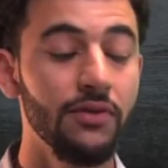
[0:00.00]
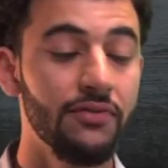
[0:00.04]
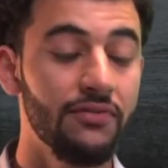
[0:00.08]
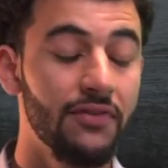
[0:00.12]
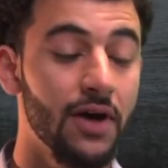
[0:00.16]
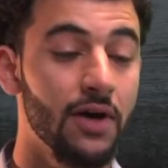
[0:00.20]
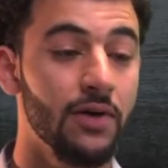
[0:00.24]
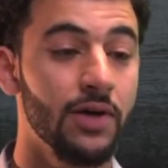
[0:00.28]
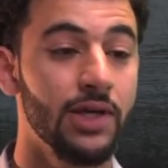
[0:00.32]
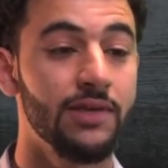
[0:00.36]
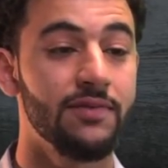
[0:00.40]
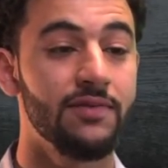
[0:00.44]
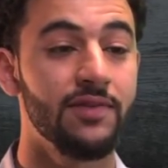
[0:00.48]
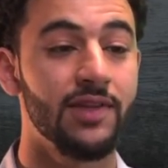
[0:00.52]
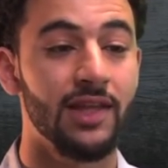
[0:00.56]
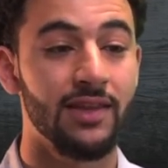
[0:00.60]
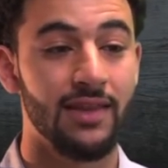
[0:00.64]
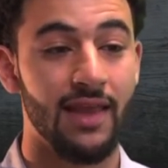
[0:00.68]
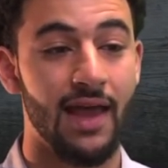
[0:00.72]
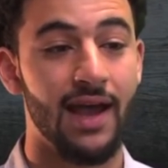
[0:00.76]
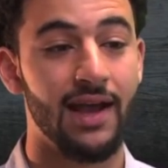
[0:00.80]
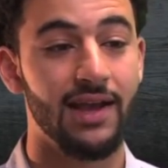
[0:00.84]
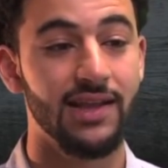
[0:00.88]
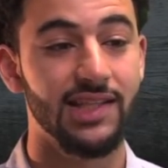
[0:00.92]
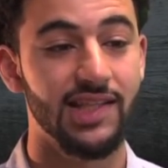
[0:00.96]
felt even that
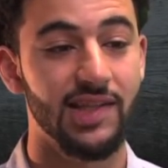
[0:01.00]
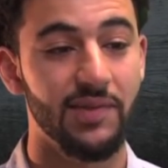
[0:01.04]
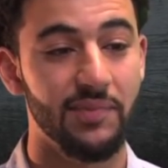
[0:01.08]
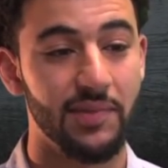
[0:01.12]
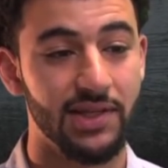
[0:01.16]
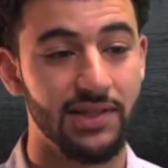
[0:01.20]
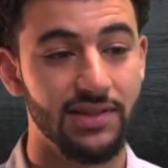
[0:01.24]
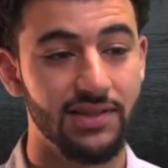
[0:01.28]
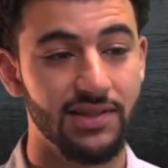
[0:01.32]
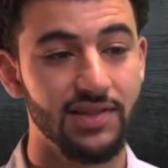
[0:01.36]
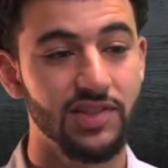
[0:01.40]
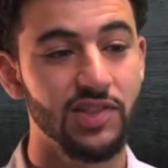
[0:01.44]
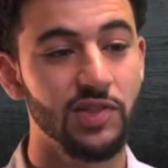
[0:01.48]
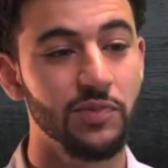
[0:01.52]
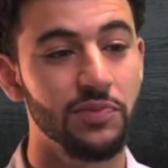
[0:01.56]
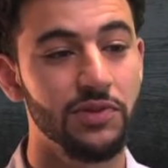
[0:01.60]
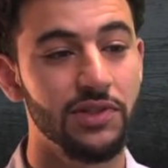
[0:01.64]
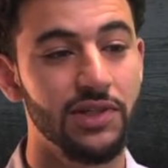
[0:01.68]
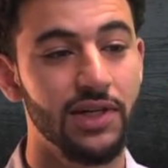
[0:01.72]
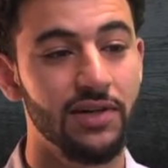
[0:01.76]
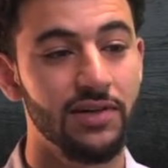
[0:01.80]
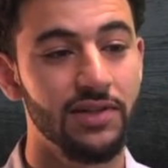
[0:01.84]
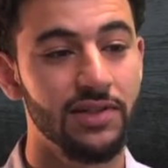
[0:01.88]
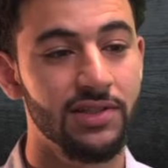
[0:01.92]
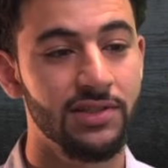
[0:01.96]
the academic
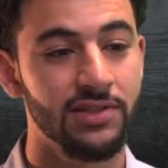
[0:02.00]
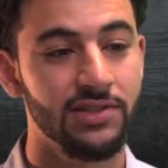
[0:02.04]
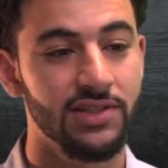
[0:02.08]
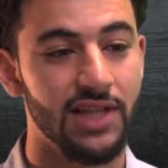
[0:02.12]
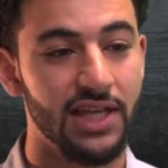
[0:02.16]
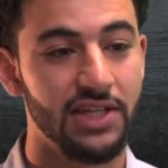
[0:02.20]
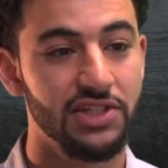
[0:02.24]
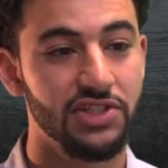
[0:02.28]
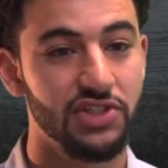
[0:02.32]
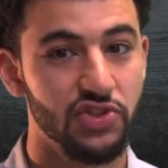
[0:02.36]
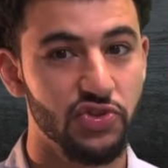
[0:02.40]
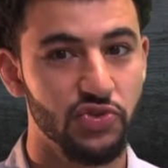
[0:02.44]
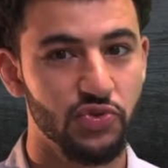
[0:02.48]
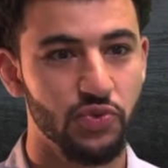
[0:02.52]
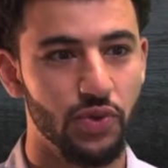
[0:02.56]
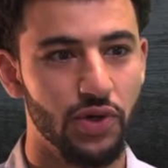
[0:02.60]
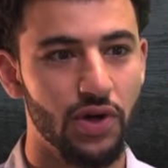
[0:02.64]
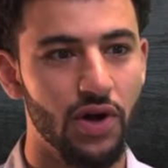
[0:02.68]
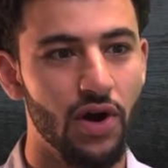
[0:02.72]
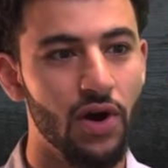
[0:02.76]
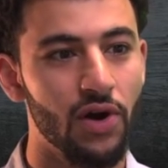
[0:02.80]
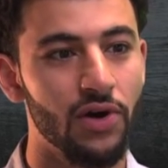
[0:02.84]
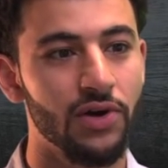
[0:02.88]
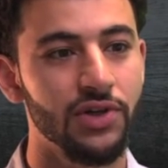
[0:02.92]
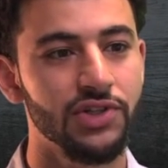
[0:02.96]
disciplinary sanctions were
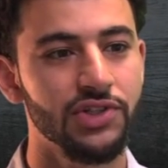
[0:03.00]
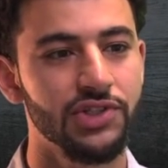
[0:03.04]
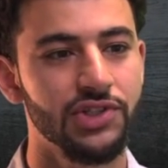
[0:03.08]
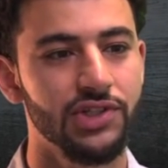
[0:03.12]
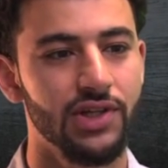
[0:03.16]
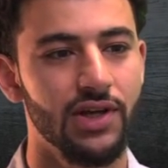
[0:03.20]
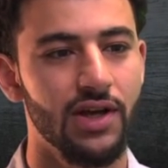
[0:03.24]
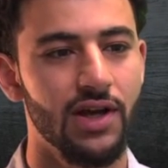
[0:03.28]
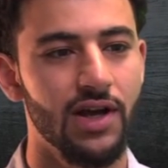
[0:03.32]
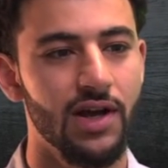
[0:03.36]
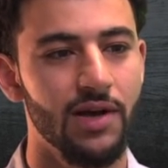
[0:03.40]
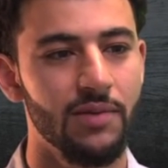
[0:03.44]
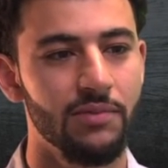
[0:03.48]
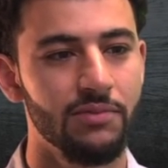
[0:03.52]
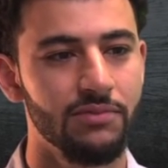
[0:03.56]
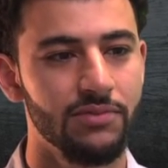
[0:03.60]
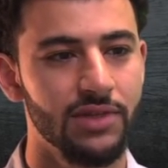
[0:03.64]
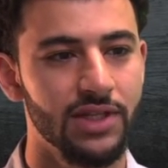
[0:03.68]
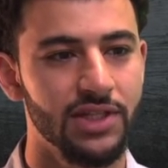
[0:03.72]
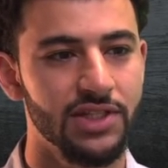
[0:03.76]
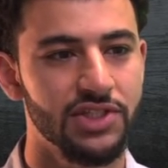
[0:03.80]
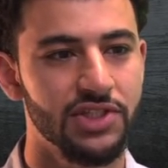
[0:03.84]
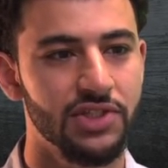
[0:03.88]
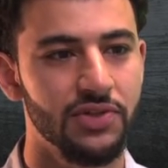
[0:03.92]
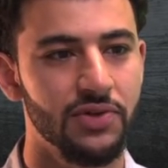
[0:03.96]
harsh,
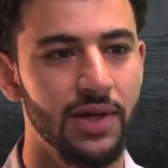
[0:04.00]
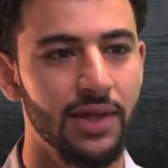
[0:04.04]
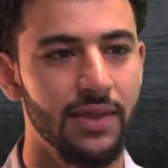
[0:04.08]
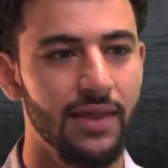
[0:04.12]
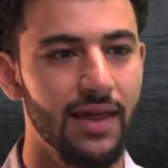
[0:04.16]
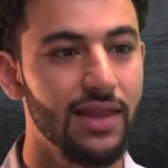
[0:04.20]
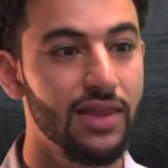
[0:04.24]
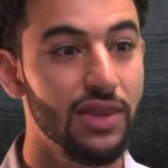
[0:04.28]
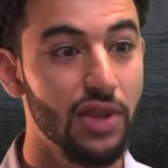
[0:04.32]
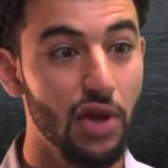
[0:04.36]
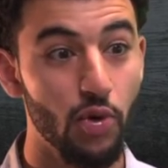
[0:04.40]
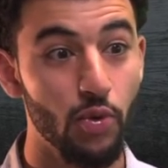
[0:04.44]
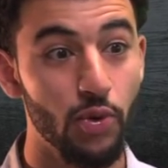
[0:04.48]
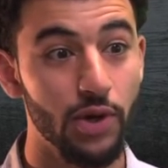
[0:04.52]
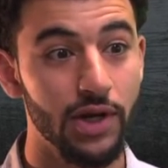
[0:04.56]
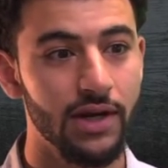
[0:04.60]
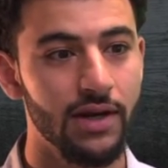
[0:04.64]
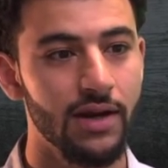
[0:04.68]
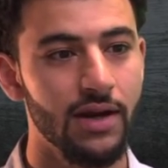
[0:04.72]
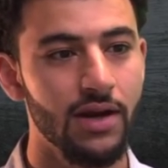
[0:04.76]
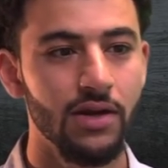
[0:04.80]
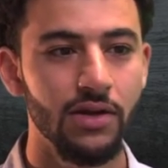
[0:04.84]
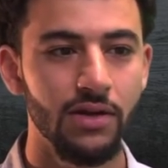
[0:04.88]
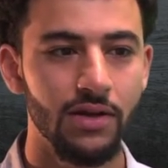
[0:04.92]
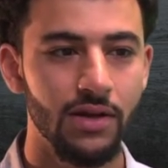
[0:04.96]
considering that no one
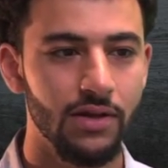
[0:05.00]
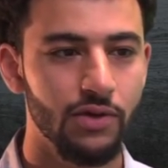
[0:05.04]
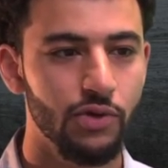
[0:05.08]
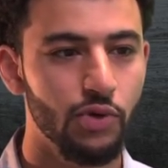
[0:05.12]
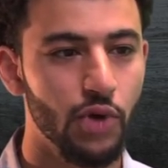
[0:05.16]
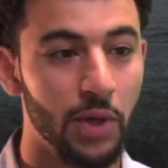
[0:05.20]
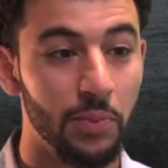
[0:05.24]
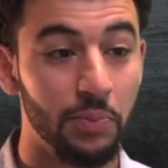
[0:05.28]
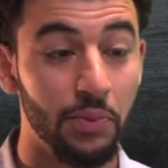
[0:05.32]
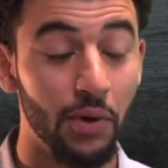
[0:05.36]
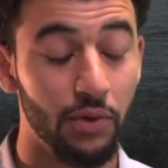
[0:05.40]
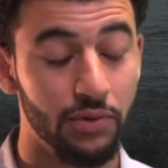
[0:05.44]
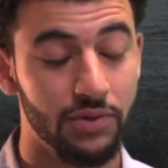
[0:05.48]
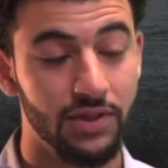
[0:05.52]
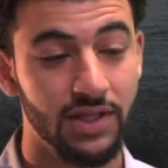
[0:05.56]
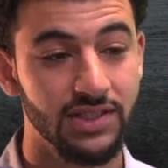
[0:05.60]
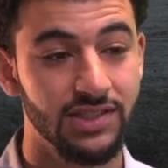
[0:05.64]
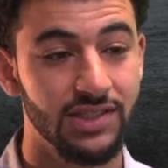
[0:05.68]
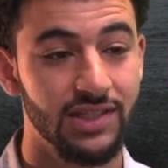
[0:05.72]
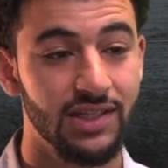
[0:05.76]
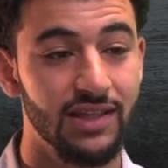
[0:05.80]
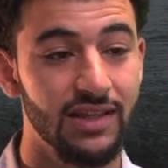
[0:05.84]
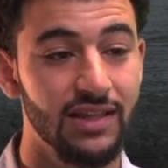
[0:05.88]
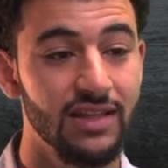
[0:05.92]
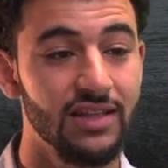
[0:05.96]
who had
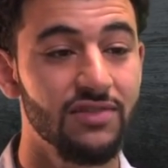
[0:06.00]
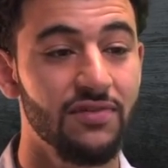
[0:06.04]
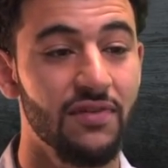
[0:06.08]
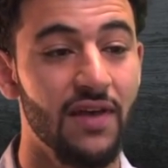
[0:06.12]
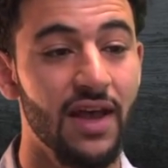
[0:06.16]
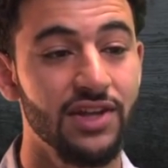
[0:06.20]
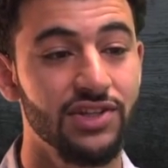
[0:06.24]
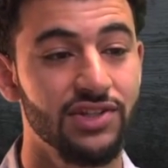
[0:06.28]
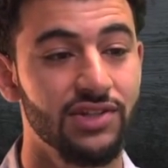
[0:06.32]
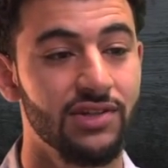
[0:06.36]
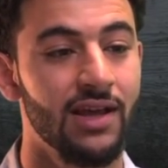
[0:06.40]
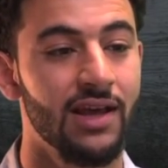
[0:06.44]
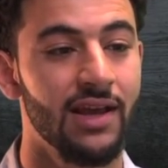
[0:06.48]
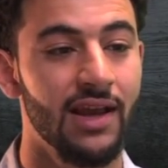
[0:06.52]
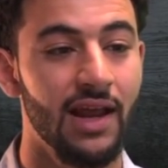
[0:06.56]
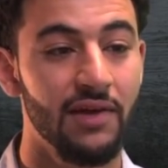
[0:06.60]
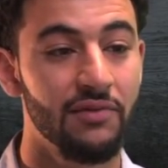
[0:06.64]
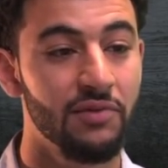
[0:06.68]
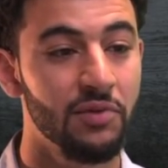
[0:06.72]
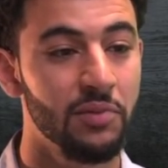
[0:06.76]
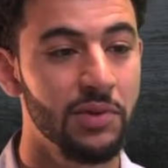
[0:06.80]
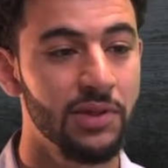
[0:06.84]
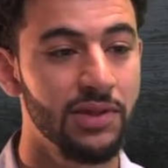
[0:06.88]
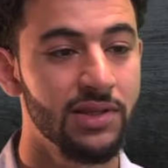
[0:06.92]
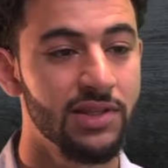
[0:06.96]
protested in this fashion had
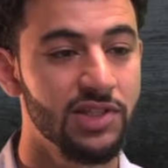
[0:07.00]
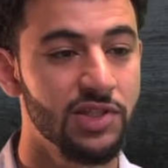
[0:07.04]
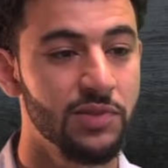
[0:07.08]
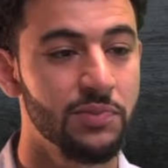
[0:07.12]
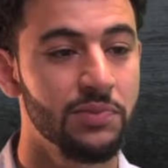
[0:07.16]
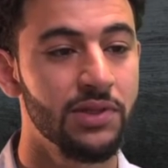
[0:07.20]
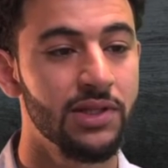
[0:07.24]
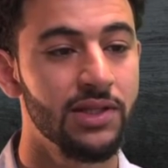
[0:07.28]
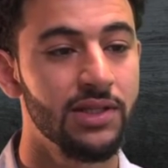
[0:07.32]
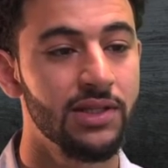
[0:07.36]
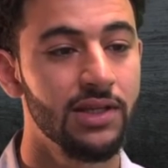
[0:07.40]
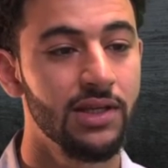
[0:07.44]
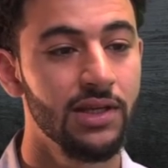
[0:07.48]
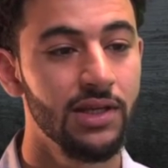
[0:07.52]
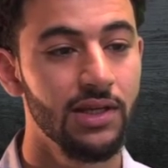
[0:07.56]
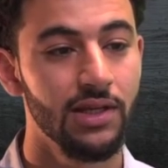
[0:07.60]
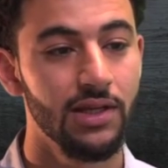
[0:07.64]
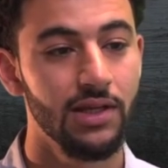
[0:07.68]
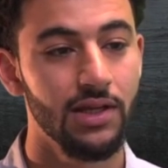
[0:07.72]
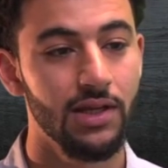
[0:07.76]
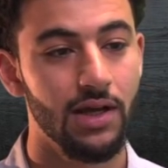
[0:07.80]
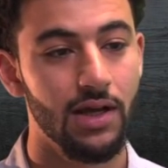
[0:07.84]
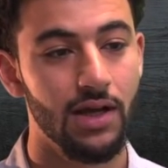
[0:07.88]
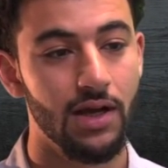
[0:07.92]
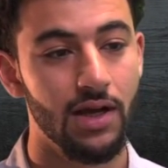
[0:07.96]
ever been disciplined
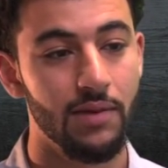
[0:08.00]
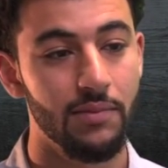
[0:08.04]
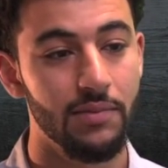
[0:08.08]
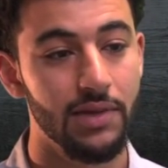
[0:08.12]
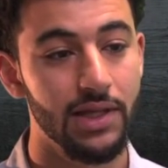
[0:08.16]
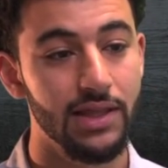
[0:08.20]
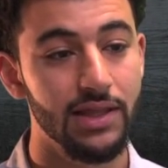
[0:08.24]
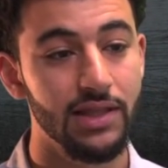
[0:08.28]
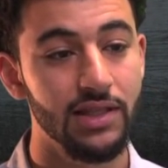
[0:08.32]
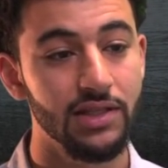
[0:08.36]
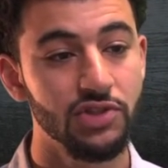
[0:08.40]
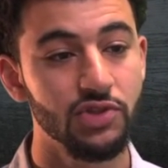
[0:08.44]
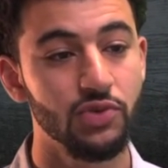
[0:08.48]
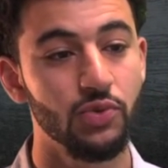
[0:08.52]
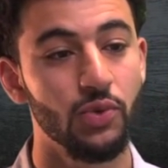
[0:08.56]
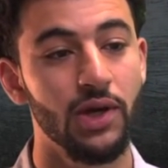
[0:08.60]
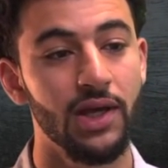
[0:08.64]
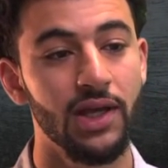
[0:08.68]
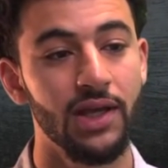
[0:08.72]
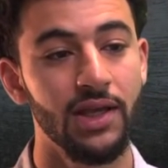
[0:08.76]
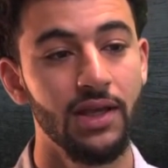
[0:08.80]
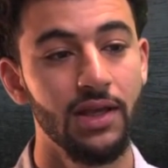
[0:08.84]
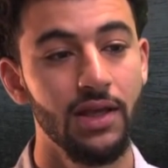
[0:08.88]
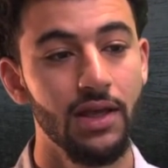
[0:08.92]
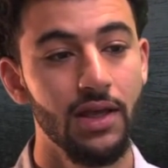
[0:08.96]
in this
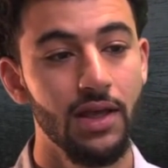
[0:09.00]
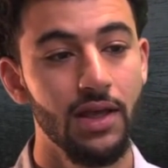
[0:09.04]
way.